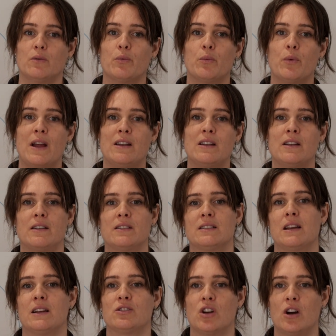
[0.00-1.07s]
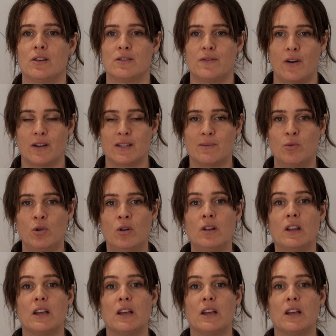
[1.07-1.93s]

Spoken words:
When a child is very small,